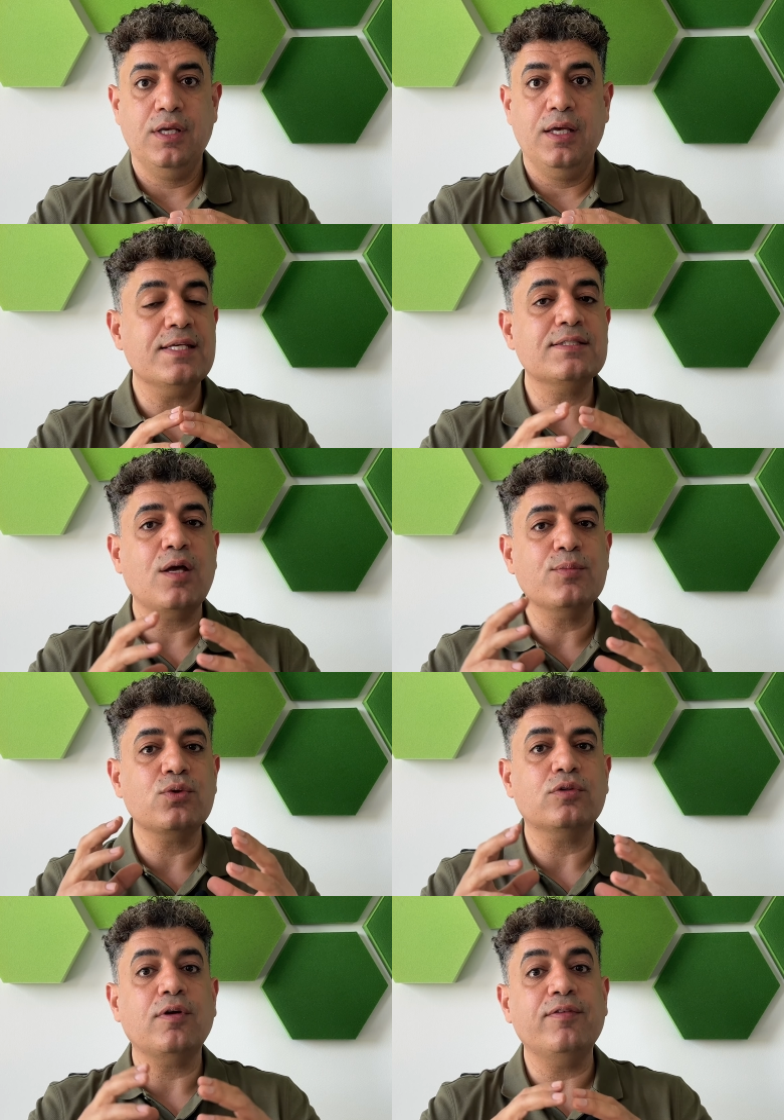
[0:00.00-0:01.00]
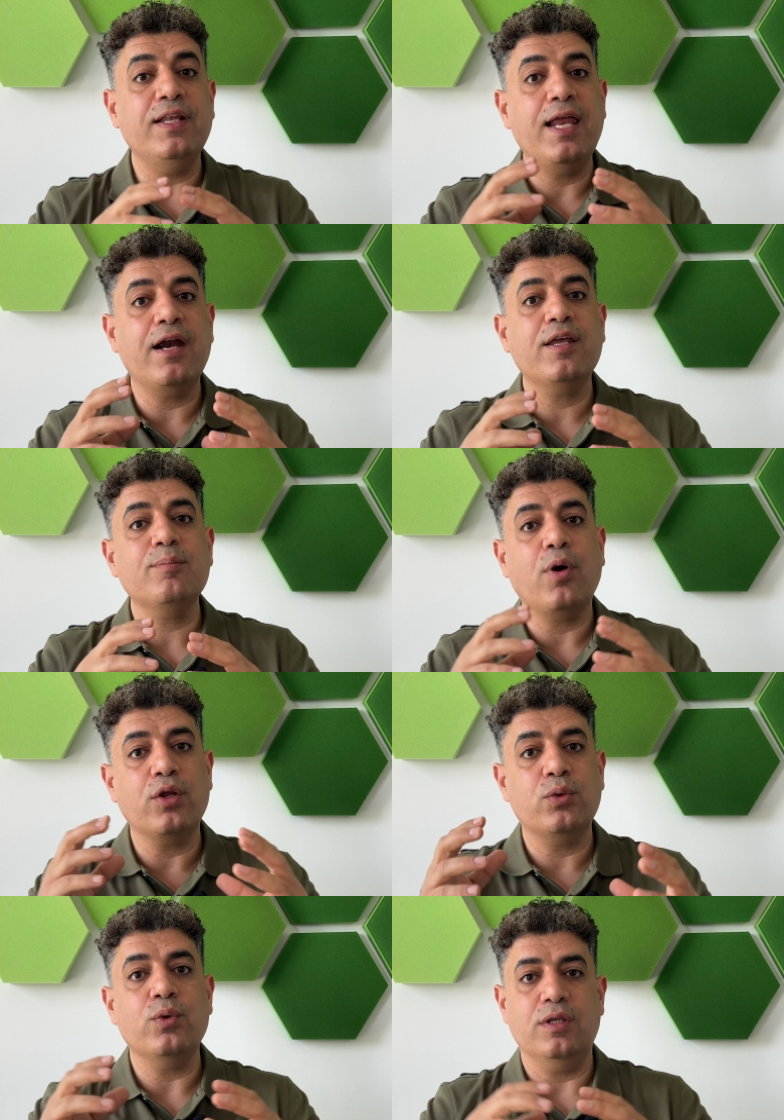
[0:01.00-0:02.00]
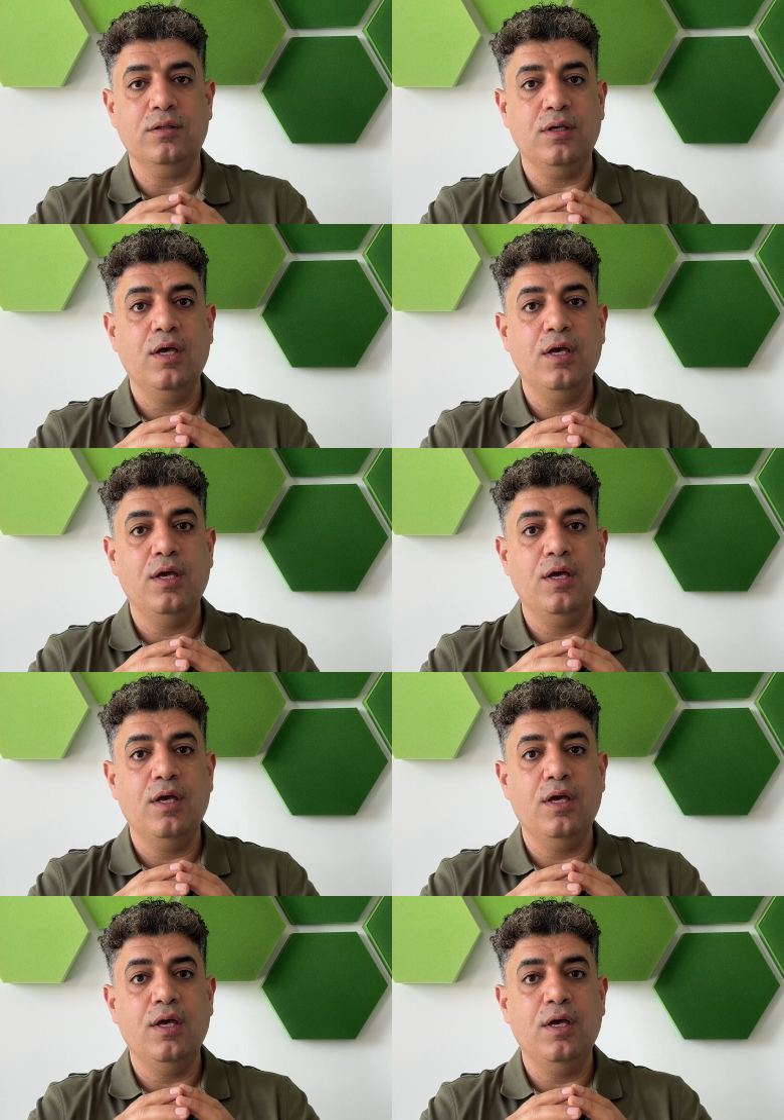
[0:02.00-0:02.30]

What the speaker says: Is some sort of learning by doing